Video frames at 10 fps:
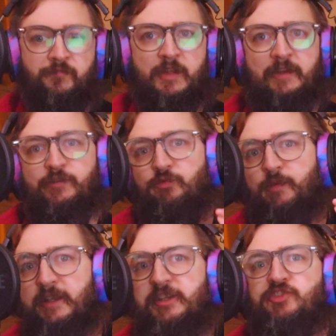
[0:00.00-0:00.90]
If you're
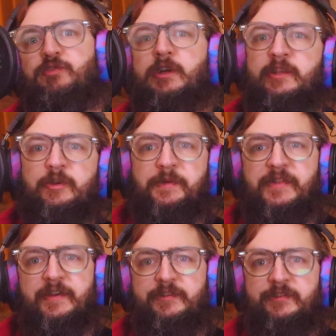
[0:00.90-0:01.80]
really struggling with
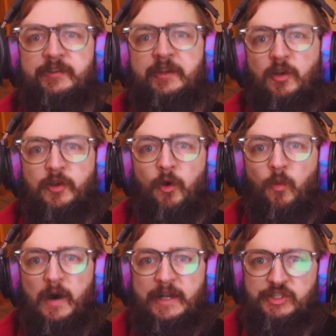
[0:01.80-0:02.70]
this, go
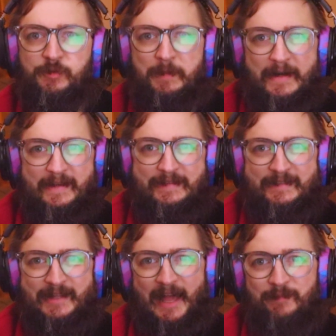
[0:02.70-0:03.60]
watch my
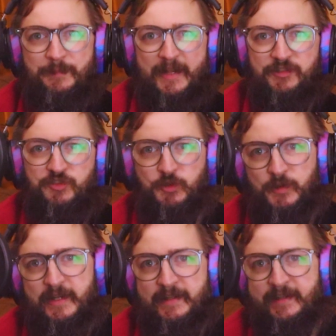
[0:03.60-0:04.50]
slap bass
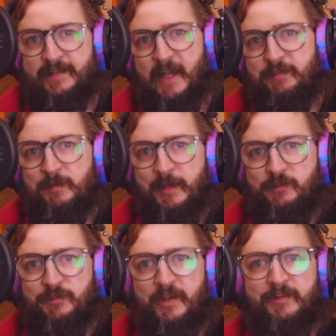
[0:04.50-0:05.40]
toolkit because I have some
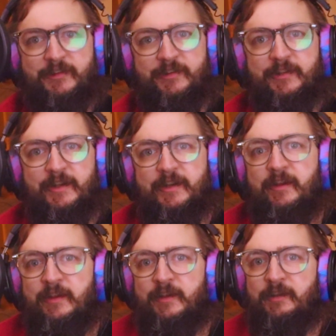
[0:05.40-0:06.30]
exercises in there
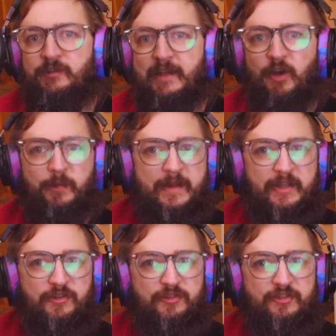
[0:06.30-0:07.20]
to help get you
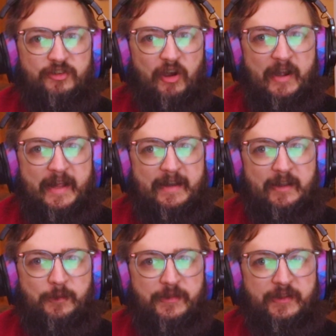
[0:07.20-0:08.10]
started
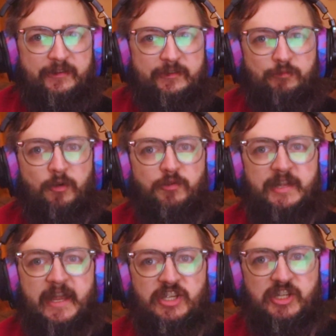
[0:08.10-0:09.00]
with this
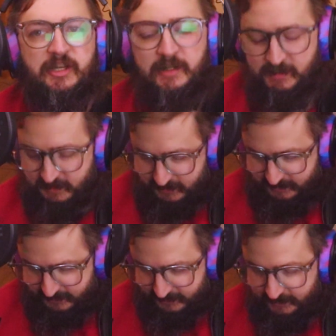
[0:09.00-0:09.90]
rotation
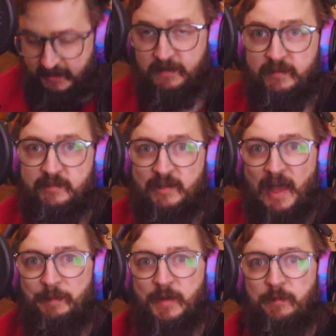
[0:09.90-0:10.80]
and the
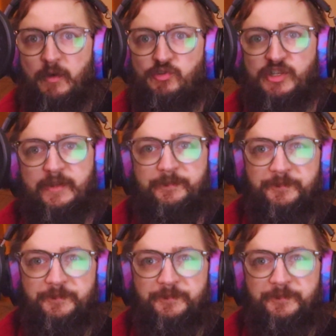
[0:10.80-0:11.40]
slapping motion.